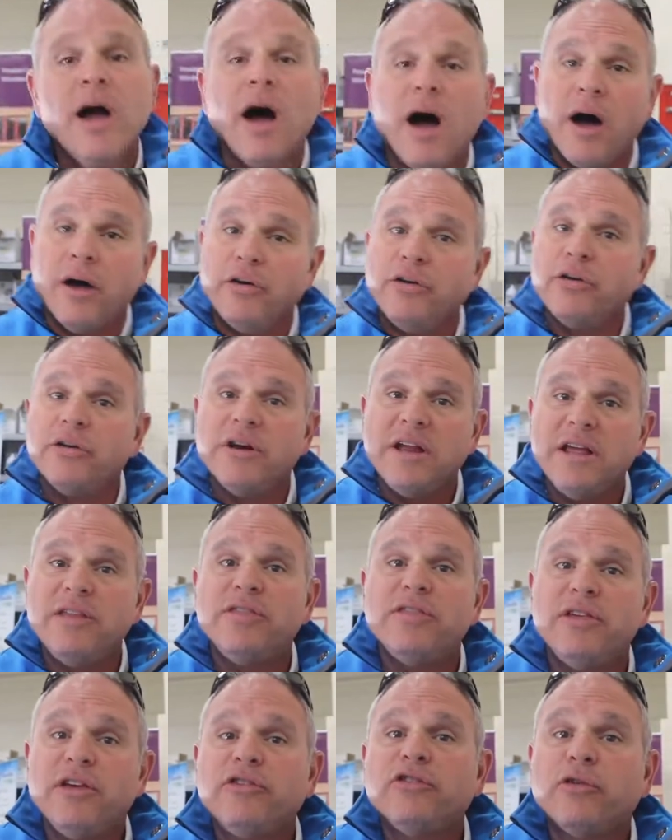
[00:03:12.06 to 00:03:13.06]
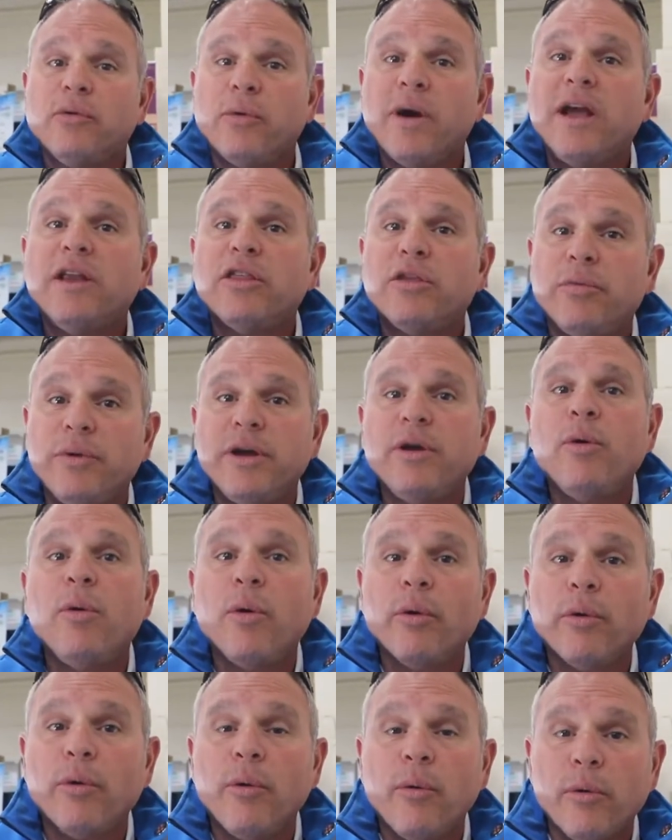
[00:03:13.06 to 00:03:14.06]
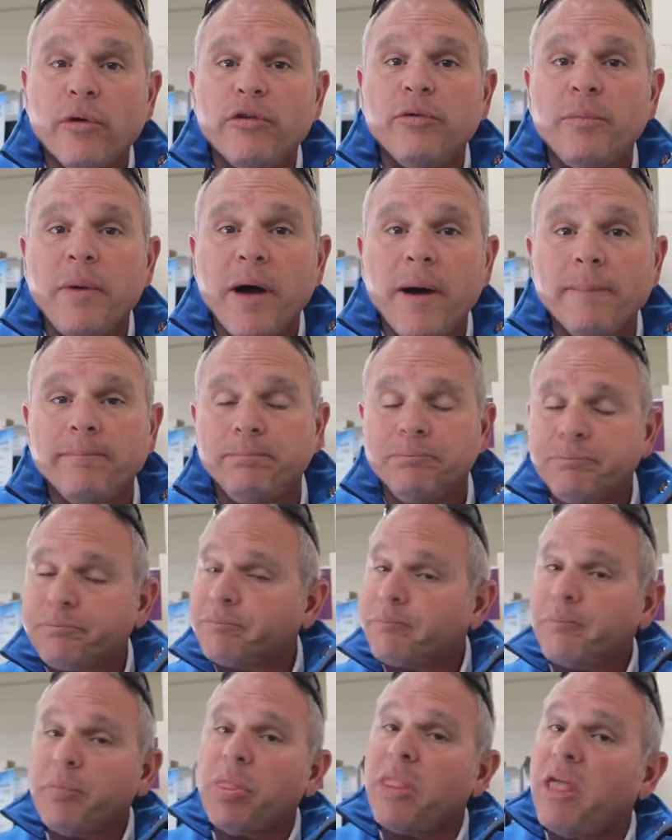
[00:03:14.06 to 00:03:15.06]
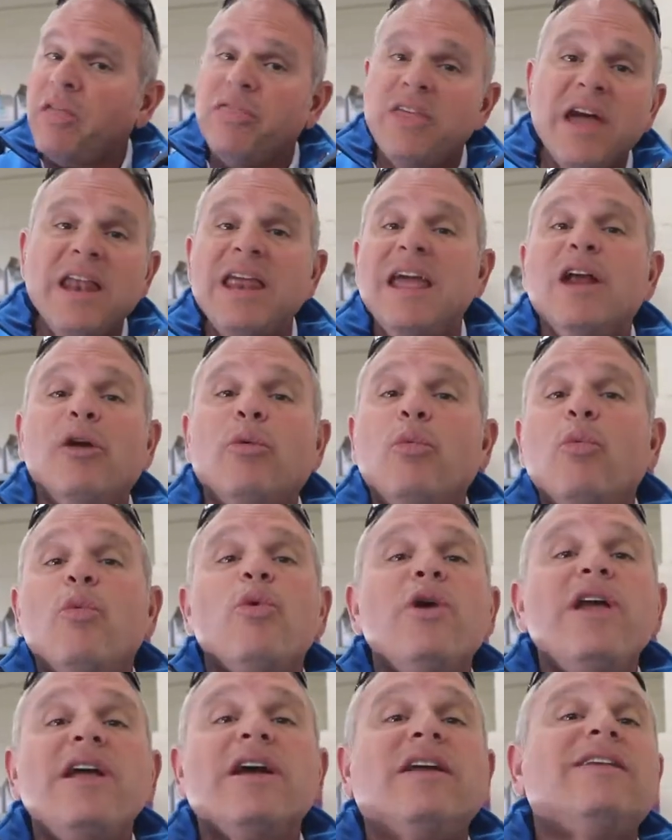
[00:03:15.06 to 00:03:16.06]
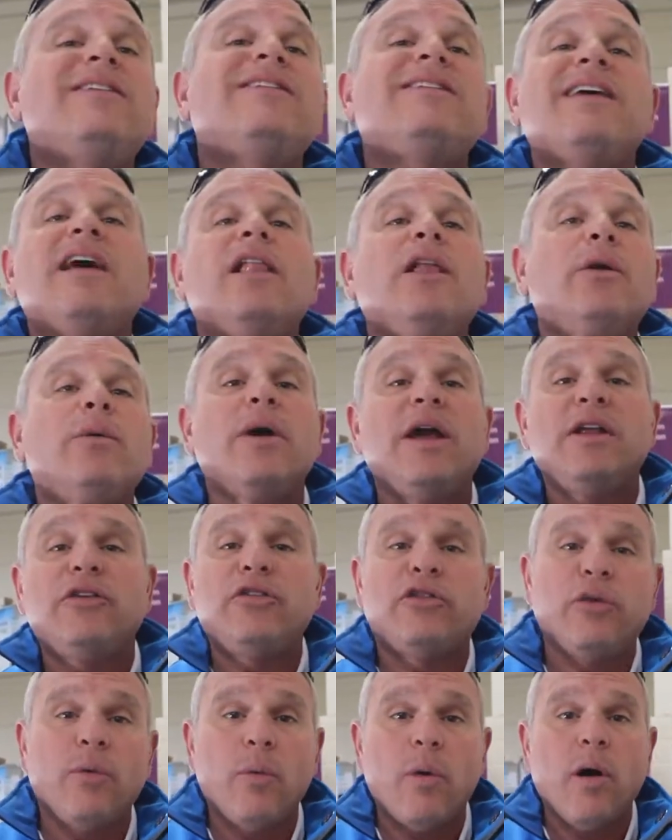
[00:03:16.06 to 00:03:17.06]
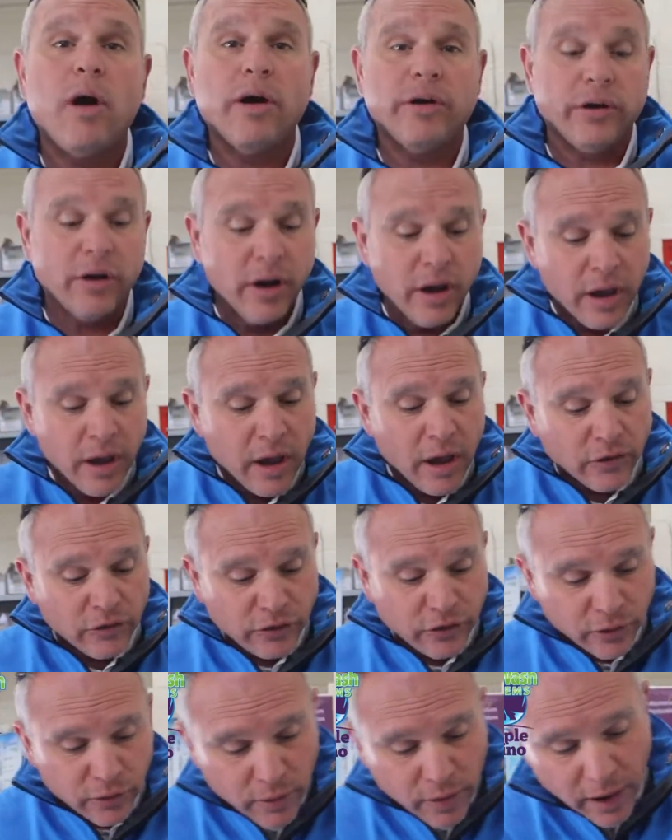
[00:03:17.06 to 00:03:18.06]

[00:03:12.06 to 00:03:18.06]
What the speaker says: underneath this great 3/4 horse pump. Then it re-accelerates the water to